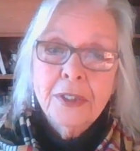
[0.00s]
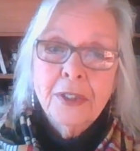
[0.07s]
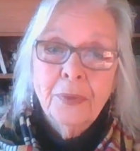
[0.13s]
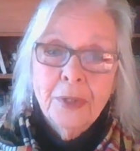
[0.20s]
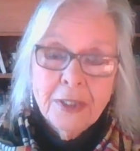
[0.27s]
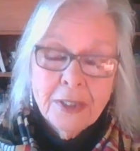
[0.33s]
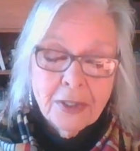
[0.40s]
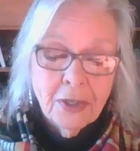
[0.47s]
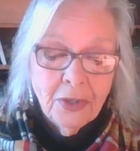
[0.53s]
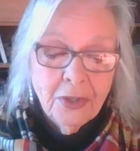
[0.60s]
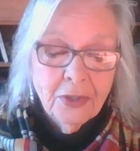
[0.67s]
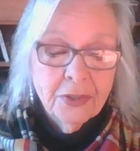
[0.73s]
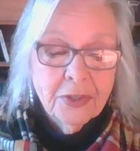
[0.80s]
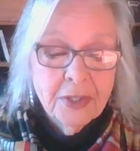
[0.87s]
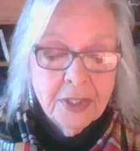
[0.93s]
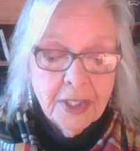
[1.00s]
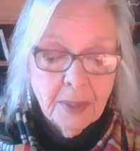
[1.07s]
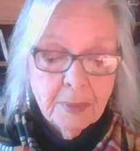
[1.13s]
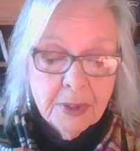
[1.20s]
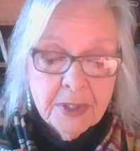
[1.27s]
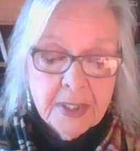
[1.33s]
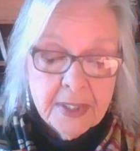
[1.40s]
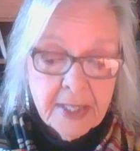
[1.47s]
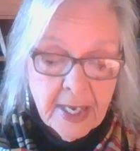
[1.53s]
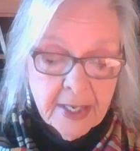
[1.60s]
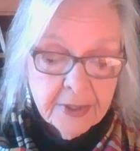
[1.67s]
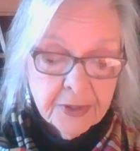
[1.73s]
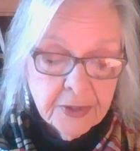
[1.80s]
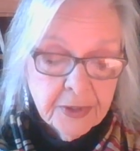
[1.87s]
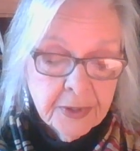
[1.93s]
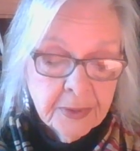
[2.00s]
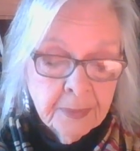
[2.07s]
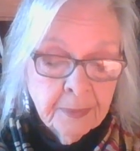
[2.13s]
to what's called the double standard.